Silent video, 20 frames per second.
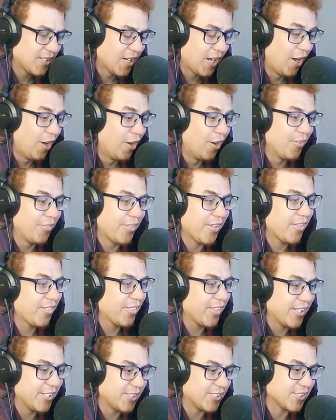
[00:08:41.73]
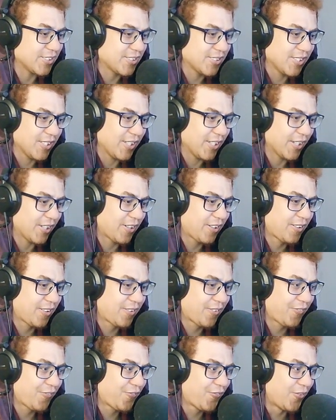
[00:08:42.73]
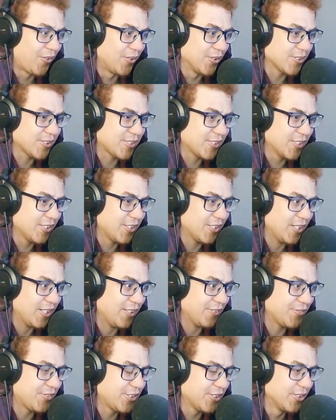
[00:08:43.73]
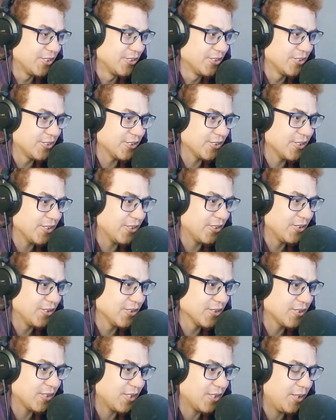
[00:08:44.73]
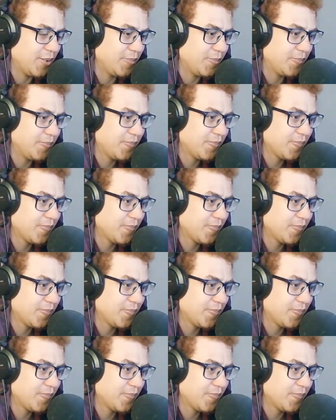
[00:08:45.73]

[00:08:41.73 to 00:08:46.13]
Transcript: Oh, and then they just, like, forced her to have children the whole time.